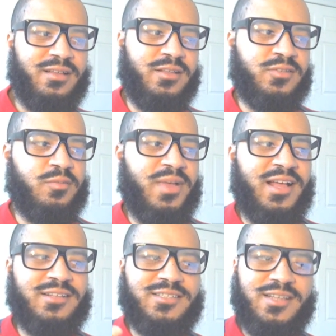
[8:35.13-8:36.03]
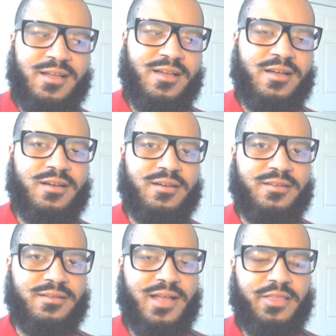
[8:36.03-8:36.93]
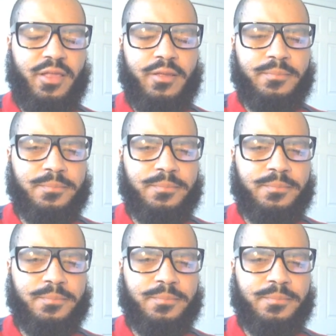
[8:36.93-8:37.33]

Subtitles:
comes from asar, I think.